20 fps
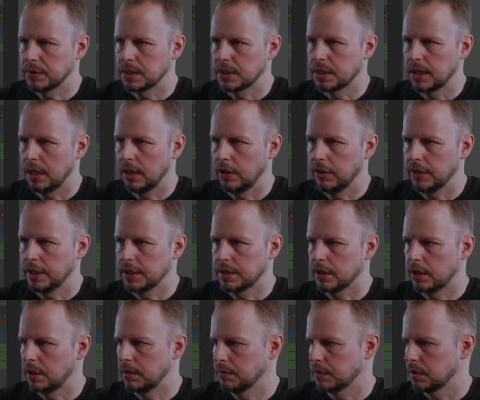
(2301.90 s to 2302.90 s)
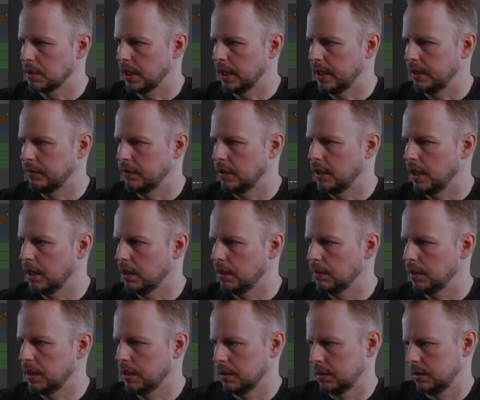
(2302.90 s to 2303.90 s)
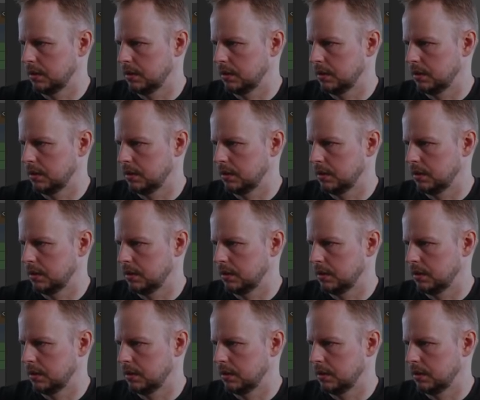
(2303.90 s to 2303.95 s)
still on this arm that I have to take away.